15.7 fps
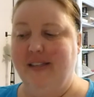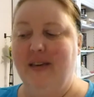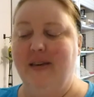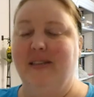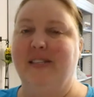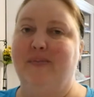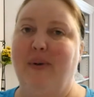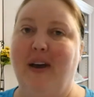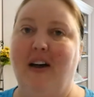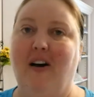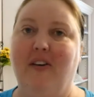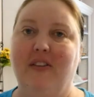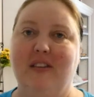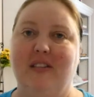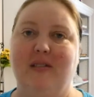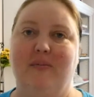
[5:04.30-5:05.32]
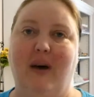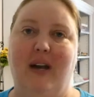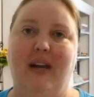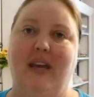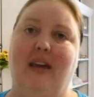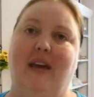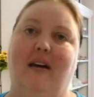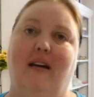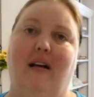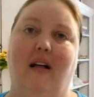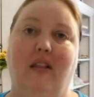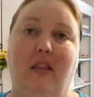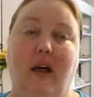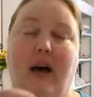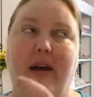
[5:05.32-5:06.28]
he spent all this money,
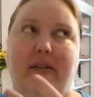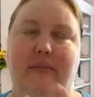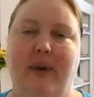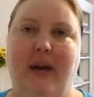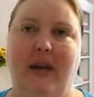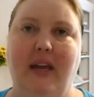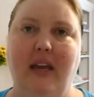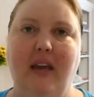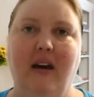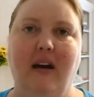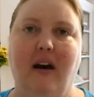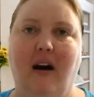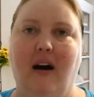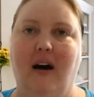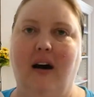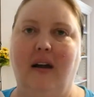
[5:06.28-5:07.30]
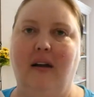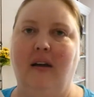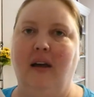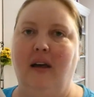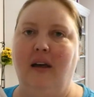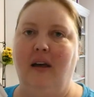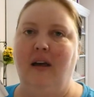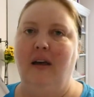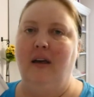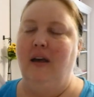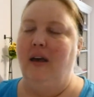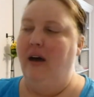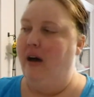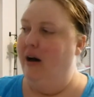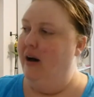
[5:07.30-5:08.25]
a lot of money, on
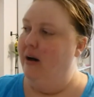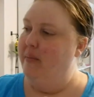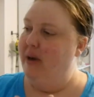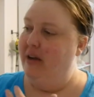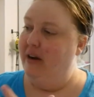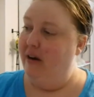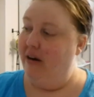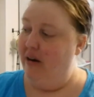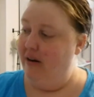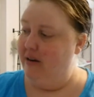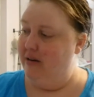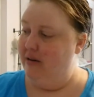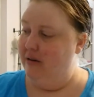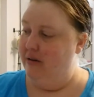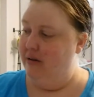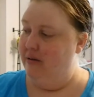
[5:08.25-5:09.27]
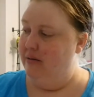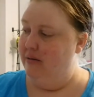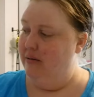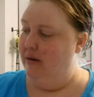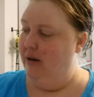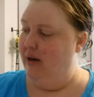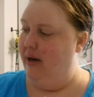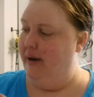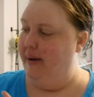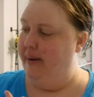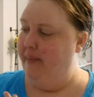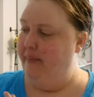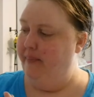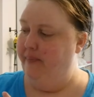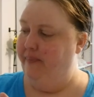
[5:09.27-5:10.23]
an art,
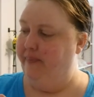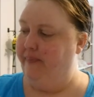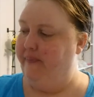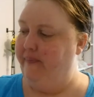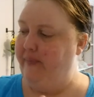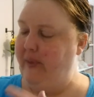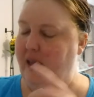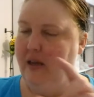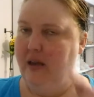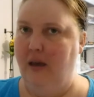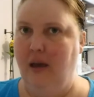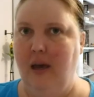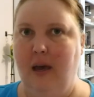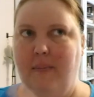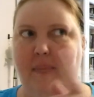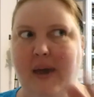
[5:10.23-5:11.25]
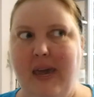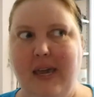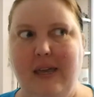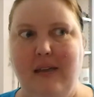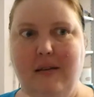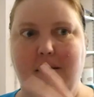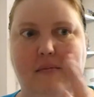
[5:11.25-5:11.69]
a paint,